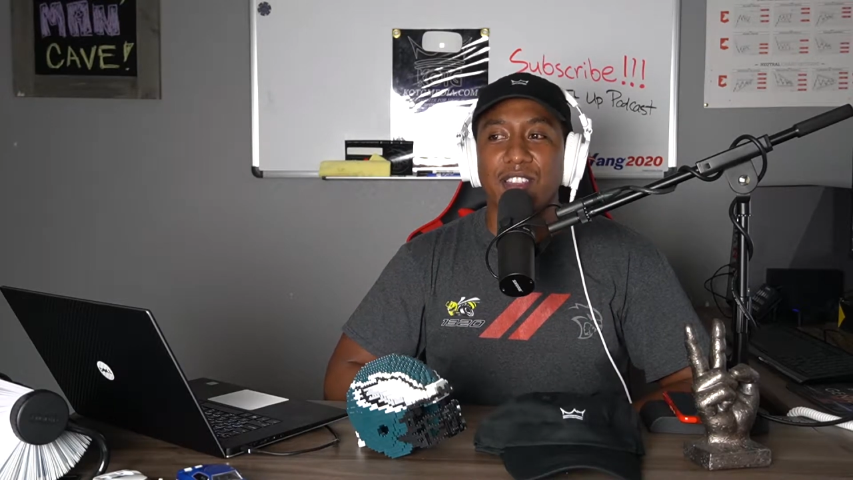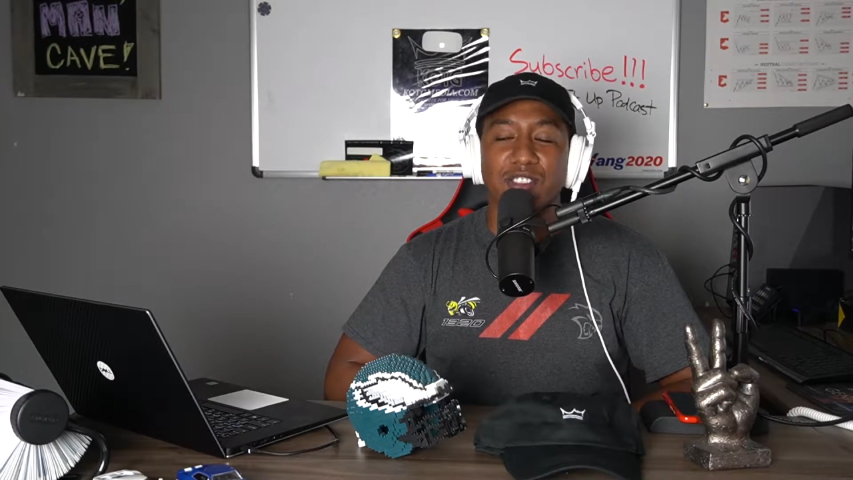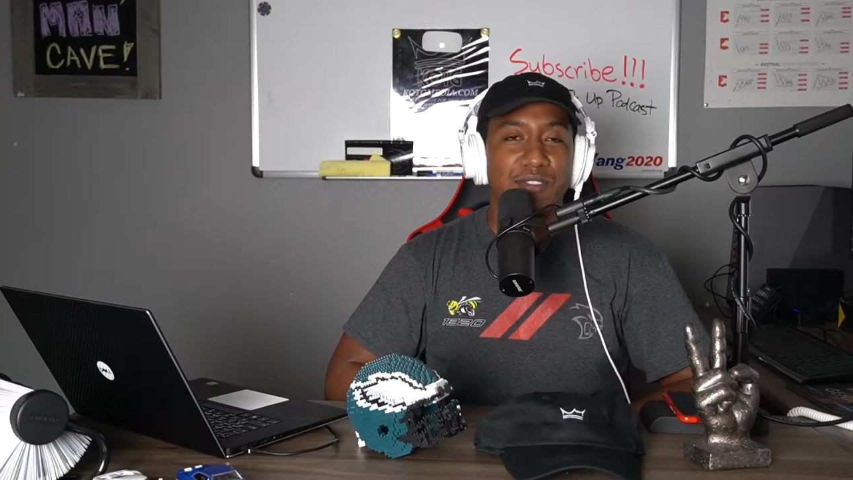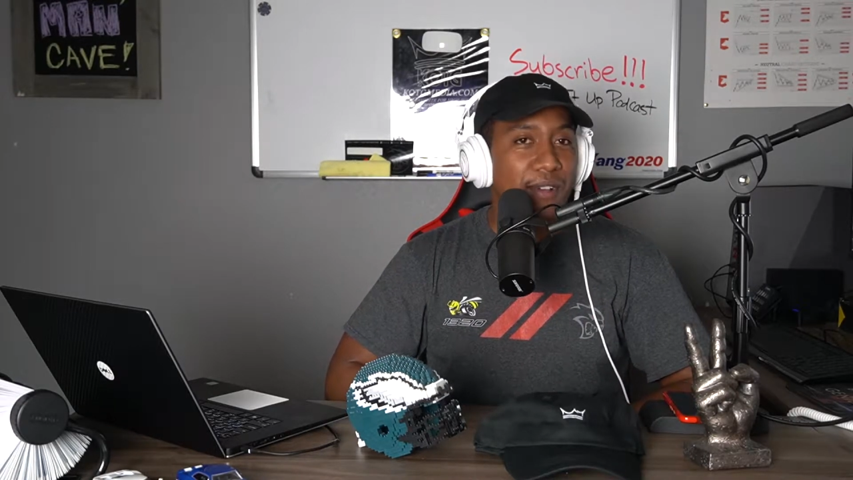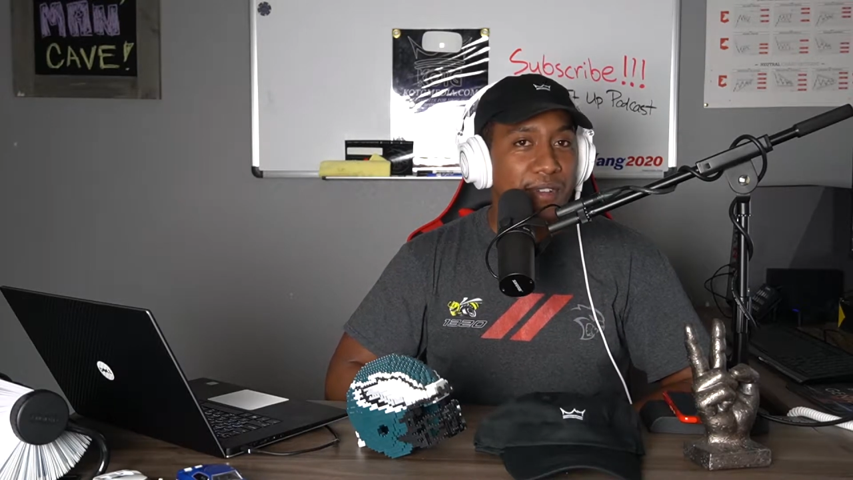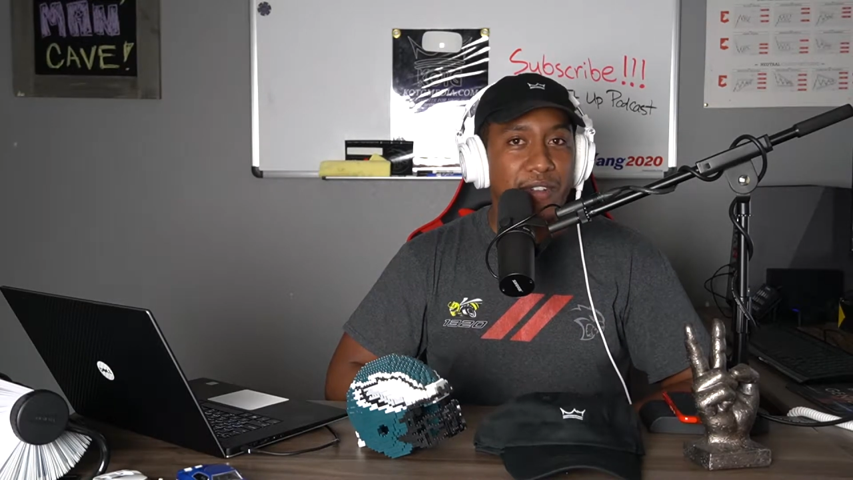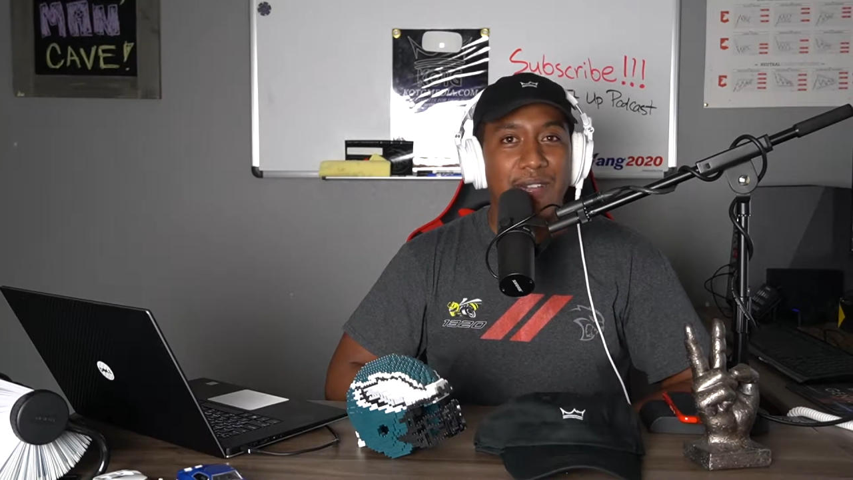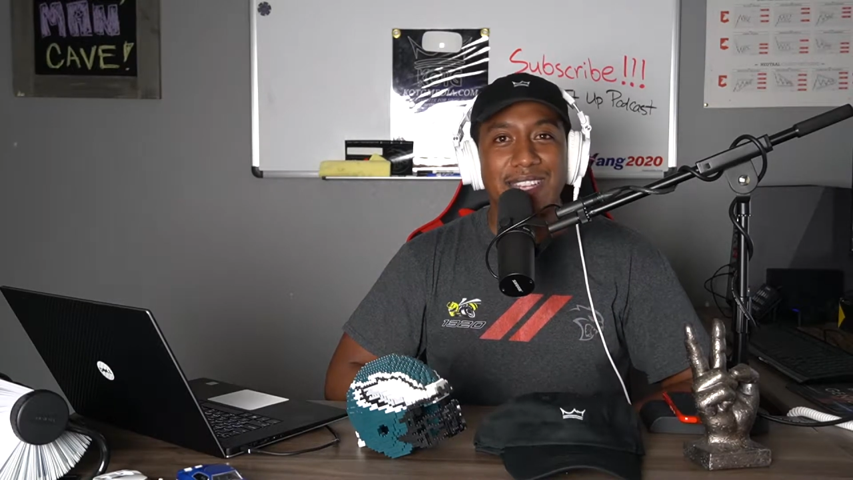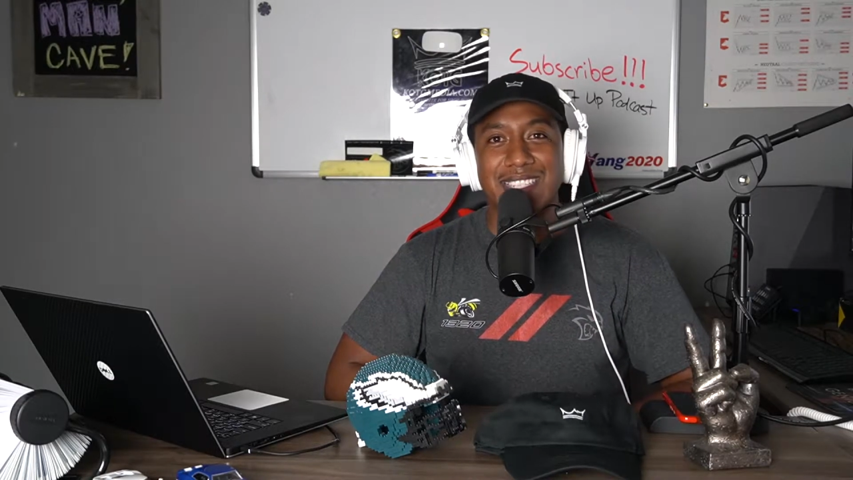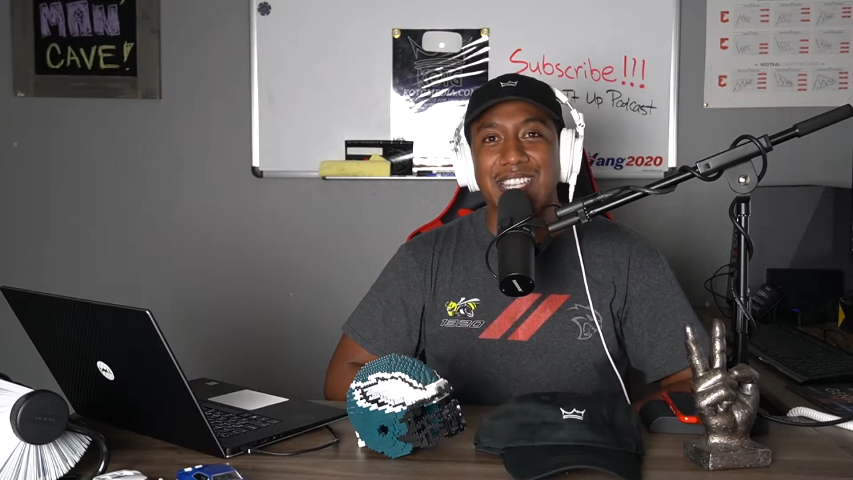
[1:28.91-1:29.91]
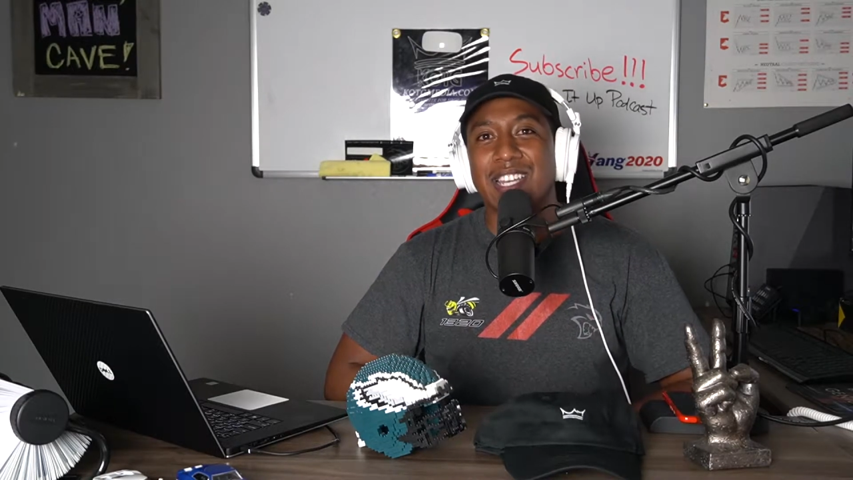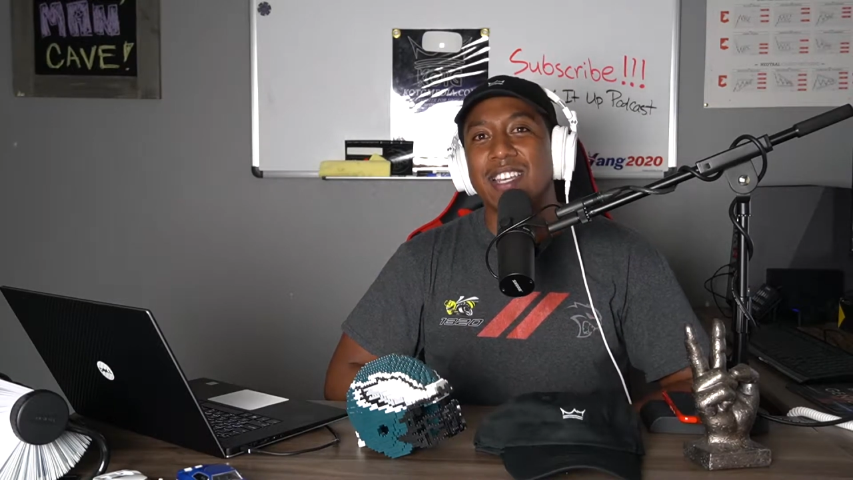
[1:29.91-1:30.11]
He was throwing crazy,